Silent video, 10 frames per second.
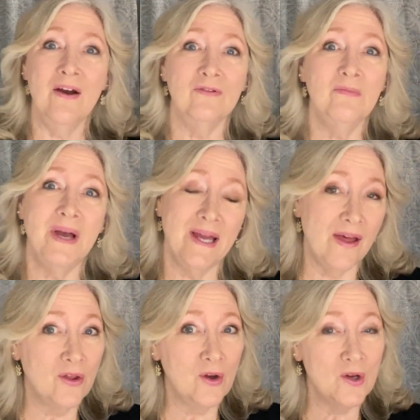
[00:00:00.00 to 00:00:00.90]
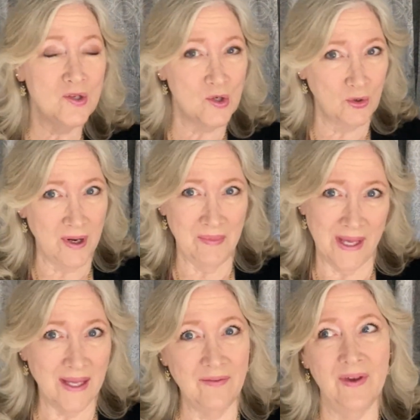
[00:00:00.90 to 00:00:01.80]
from my other jewelry
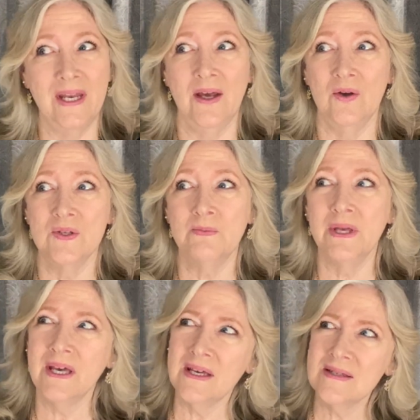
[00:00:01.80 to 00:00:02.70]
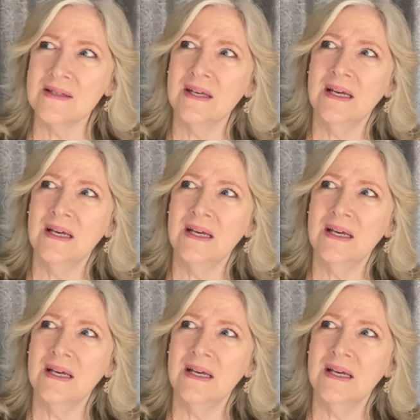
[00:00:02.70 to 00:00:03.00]
making videos because,